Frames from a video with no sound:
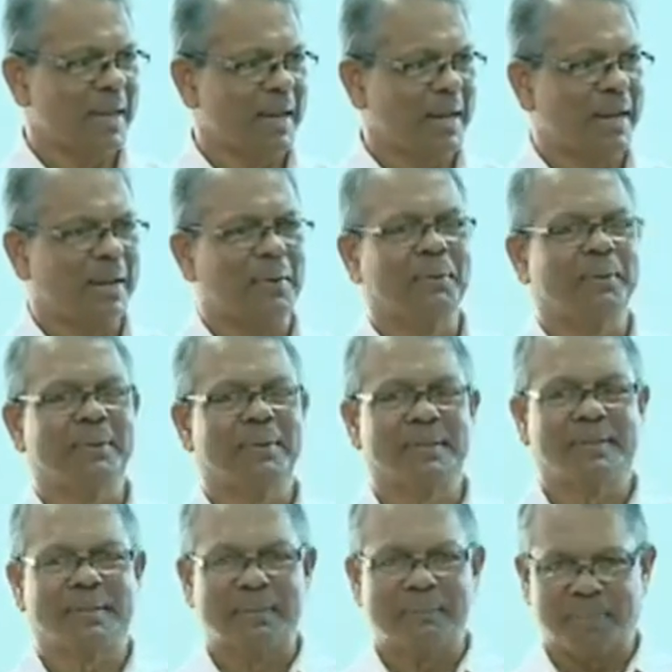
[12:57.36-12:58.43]
Now,
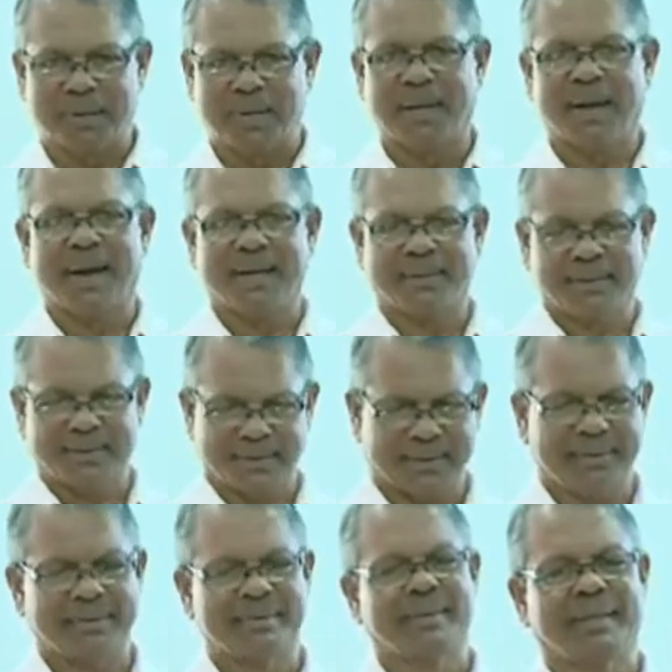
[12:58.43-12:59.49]
simple,
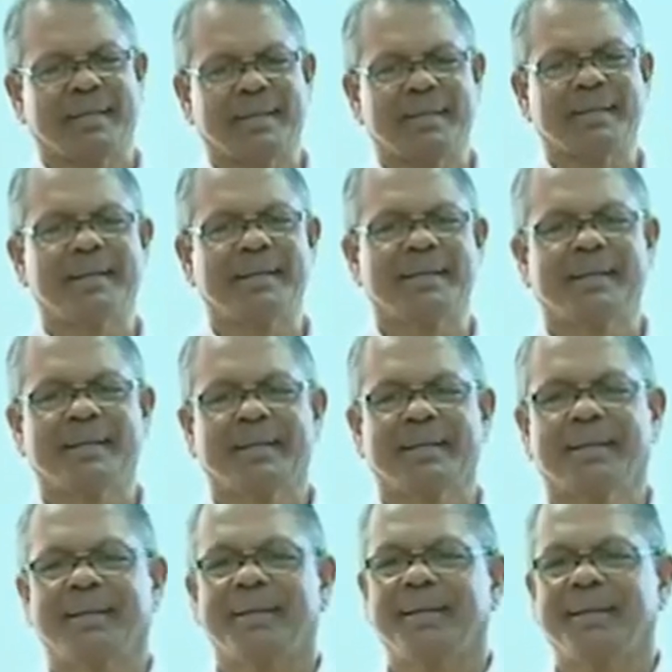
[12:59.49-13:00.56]
the
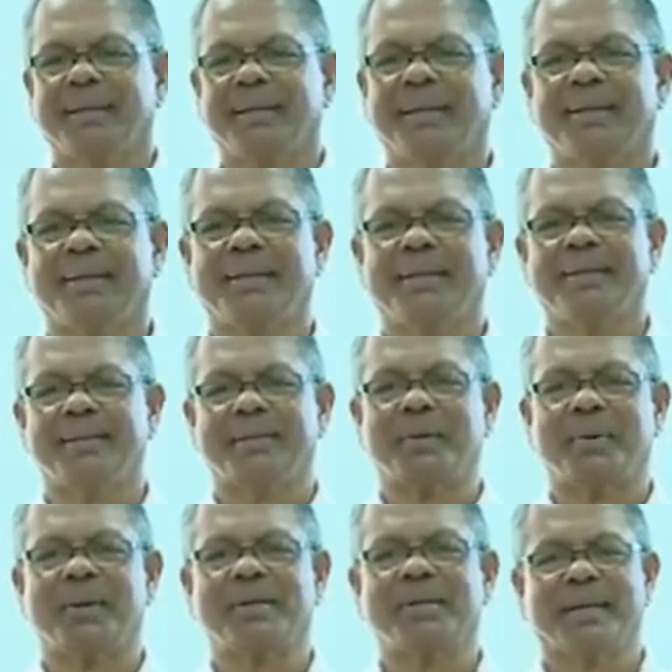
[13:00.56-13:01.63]

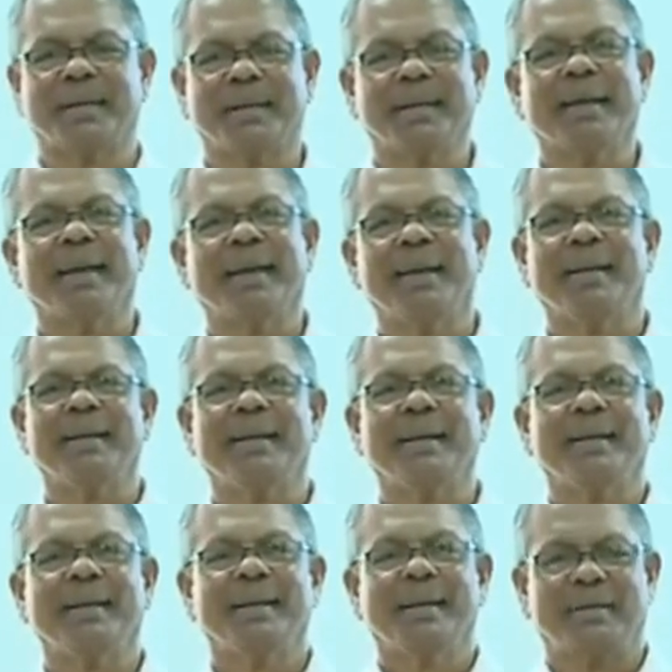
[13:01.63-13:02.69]
situation again,
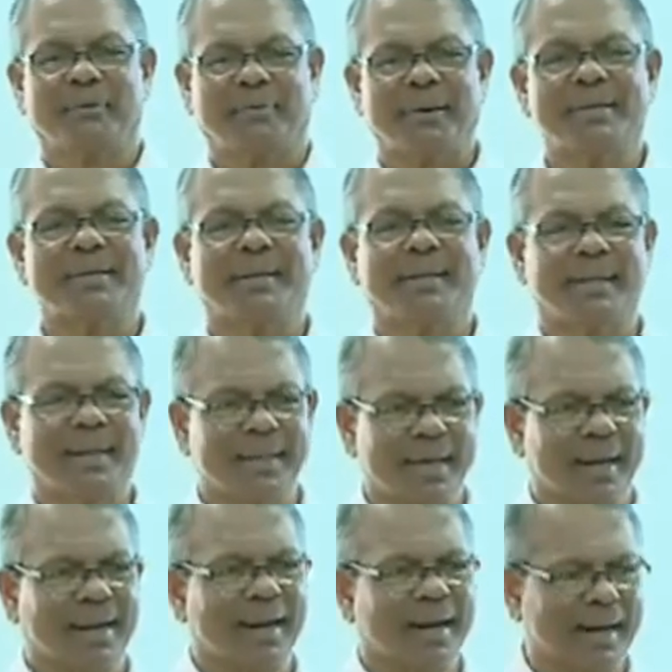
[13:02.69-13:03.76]
if I say that
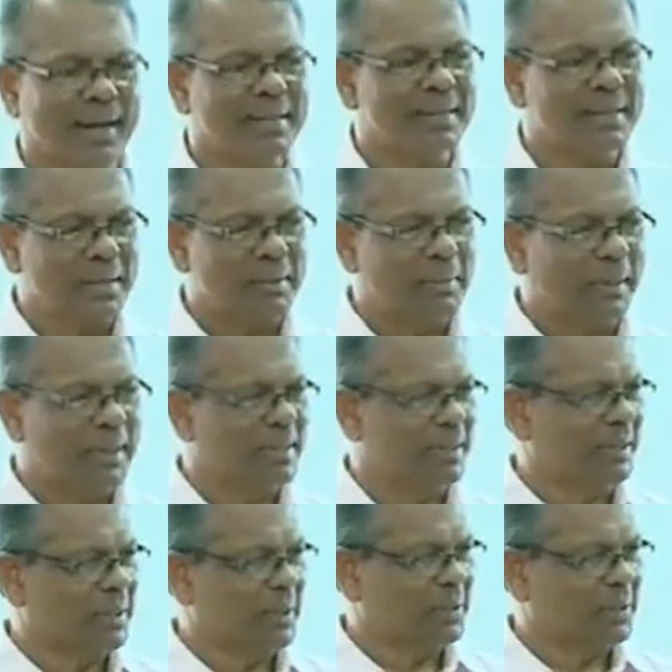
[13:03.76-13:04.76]
there are 9 tables in the